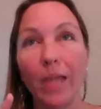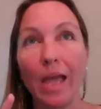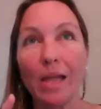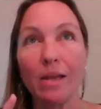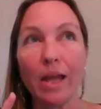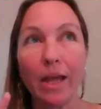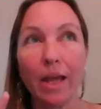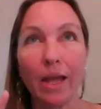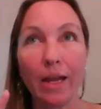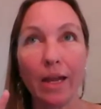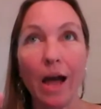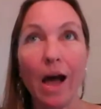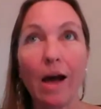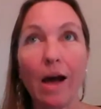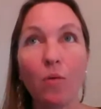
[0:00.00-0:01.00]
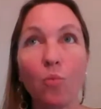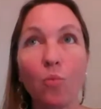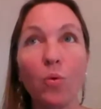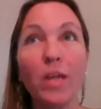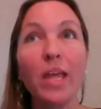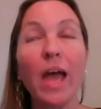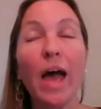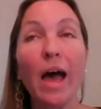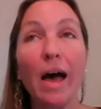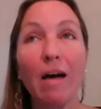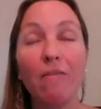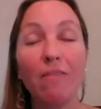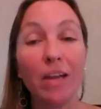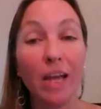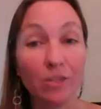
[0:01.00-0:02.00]
And we
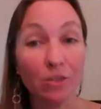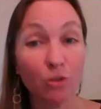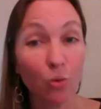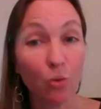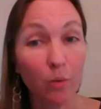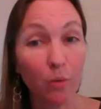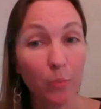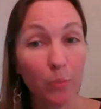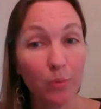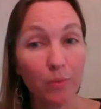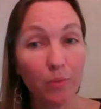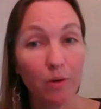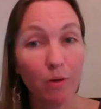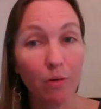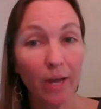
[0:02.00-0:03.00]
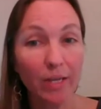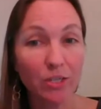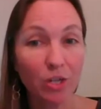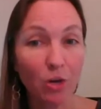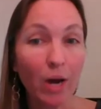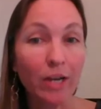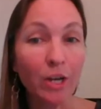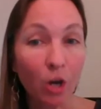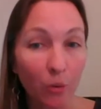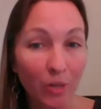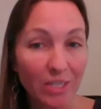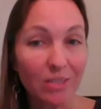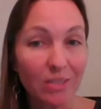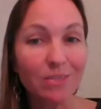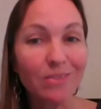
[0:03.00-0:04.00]
have an S corp. Okay, so I know
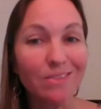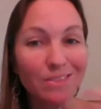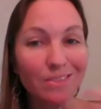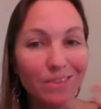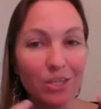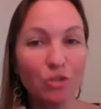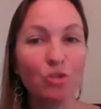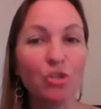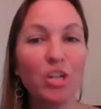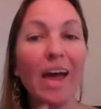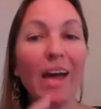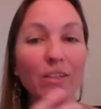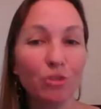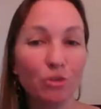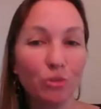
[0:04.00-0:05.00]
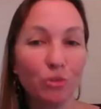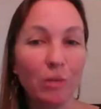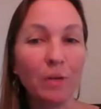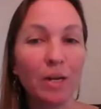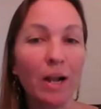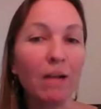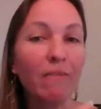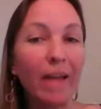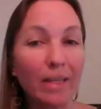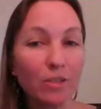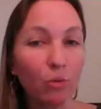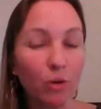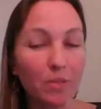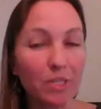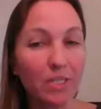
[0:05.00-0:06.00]
the tax treatment of
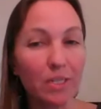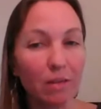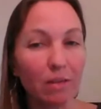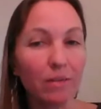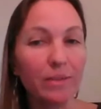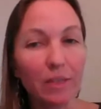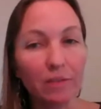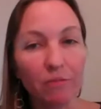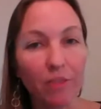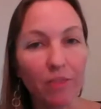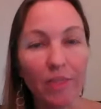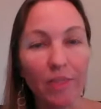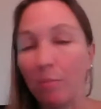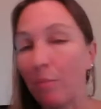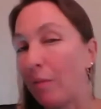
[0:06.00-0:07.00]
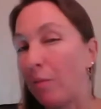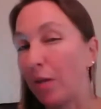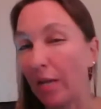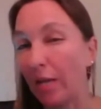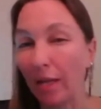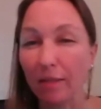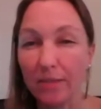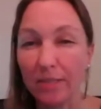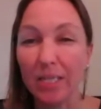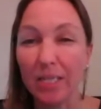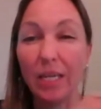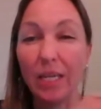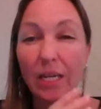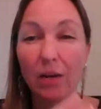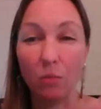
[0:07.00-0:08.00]
S corps is a little different than maybe an
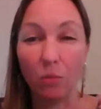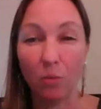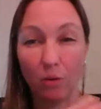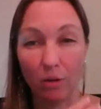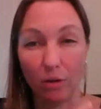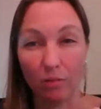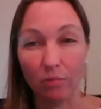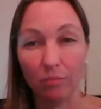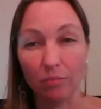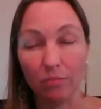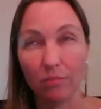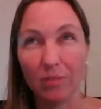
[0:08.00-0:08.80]
LLC, or